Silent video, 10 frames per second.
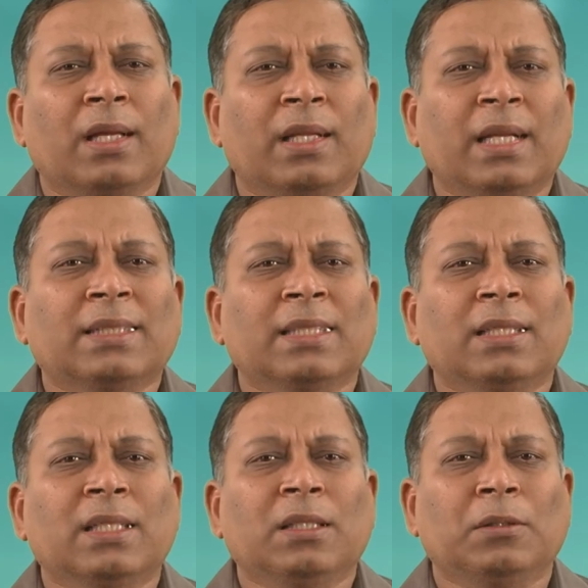let's say
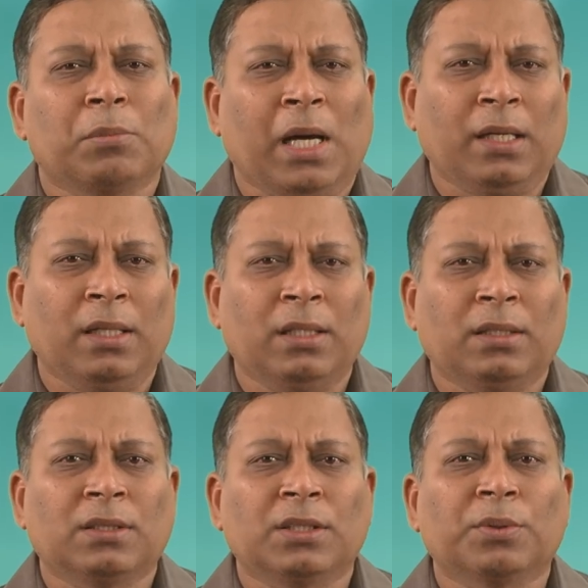the
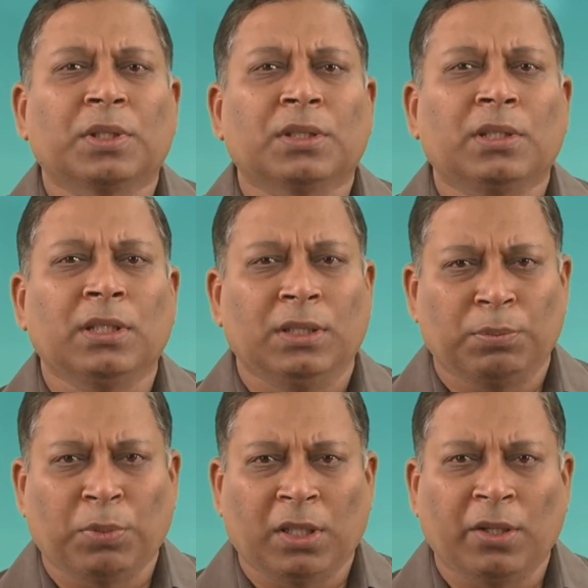market situation is
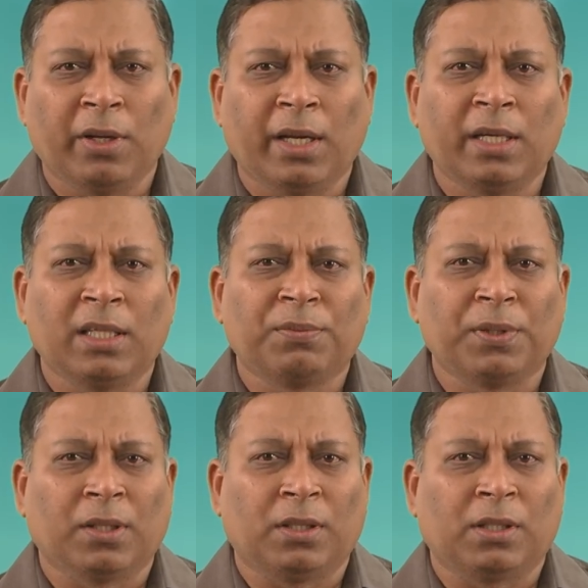particularly
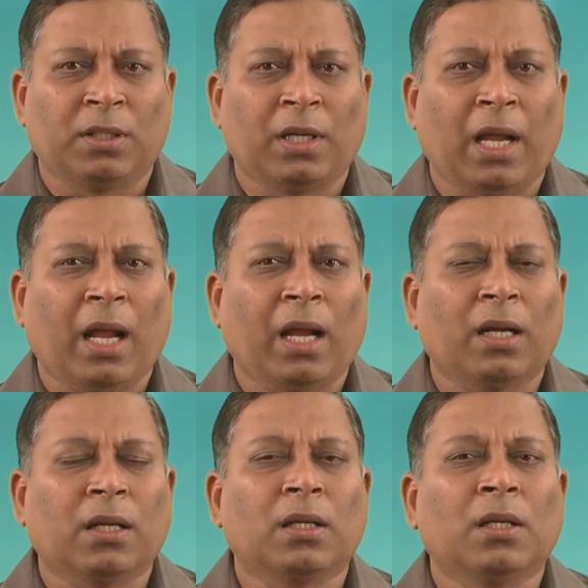difficult
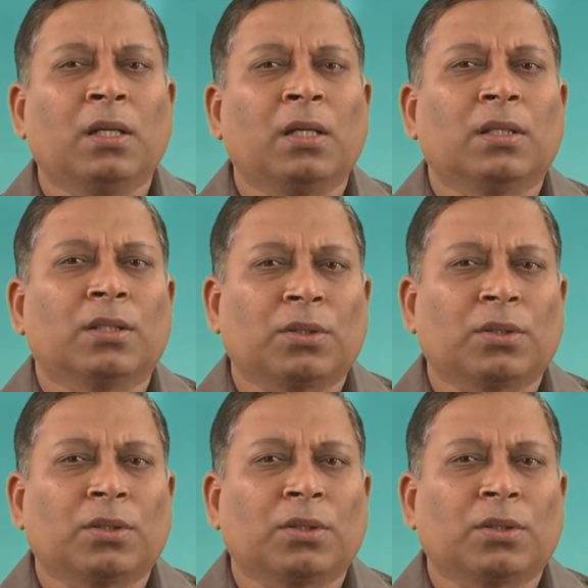and the